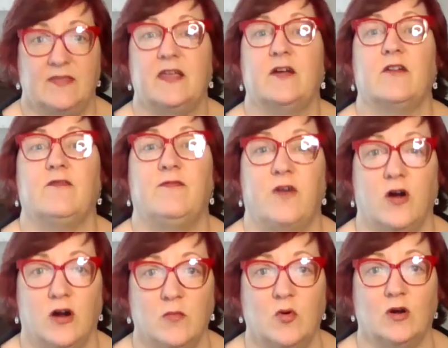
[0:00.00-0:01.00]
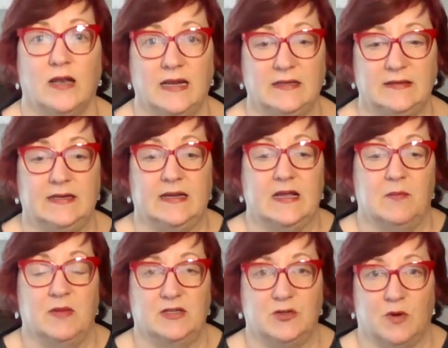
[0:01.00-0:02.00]
They are far more likely to
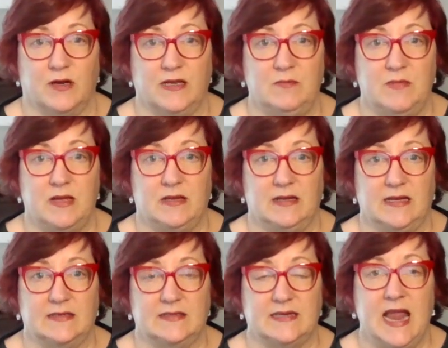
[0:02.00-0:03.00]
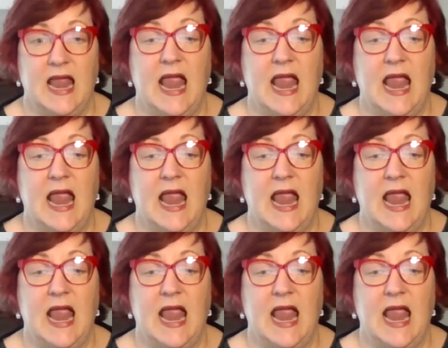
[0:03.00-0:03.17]
come into our email list